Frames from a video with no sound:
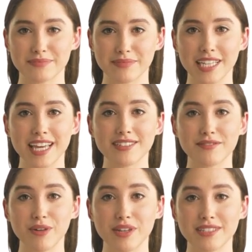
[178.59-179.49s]
Because
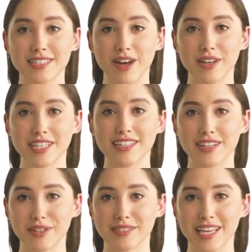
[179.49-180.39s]
forks are an
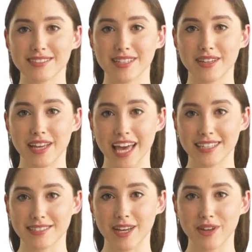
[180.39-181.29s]
eating utensil,
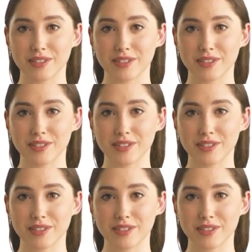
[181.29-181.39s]
and so are